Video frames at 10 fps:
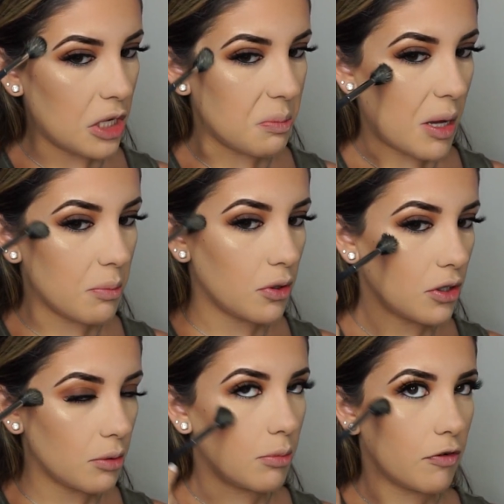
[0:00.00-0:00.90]

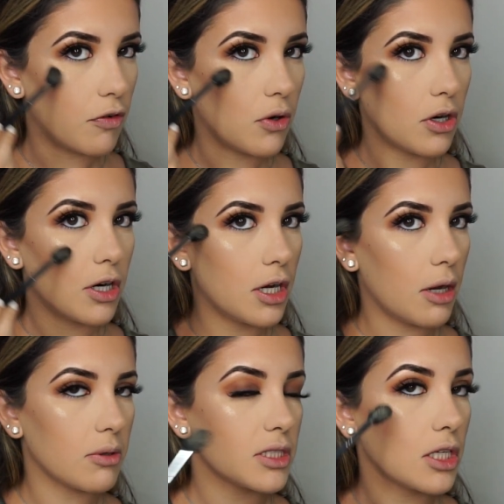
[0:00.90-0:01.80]
before
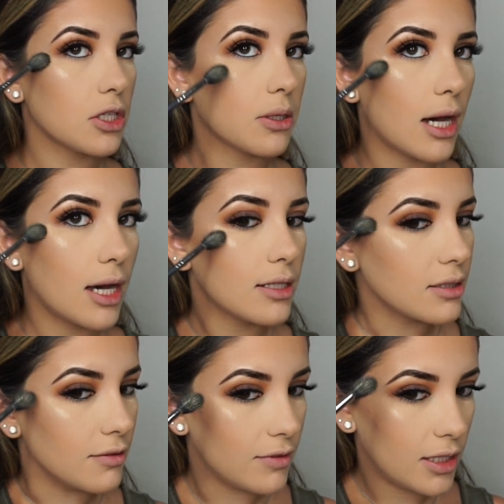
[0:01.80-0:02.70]
I was telling you guys
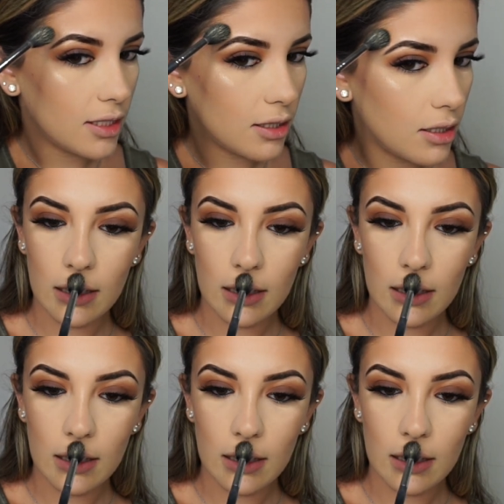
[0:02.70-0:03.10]
the V?